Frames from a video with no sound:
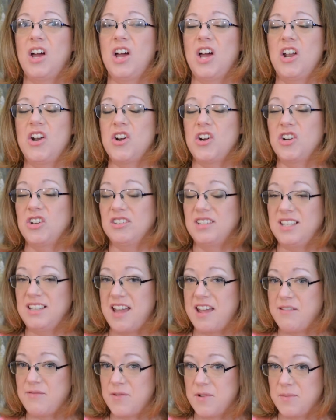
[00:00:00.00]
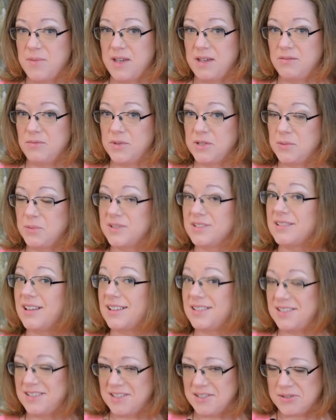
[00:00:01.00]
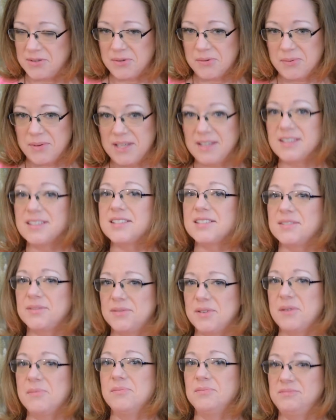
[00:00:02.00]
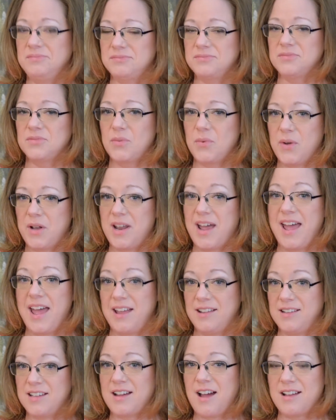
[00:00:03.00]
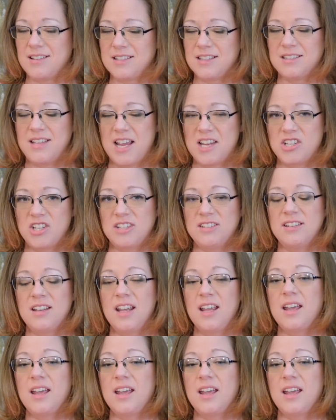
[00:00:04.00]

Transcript: an early date for me, which was less than 2 weeks from when I had the consultation,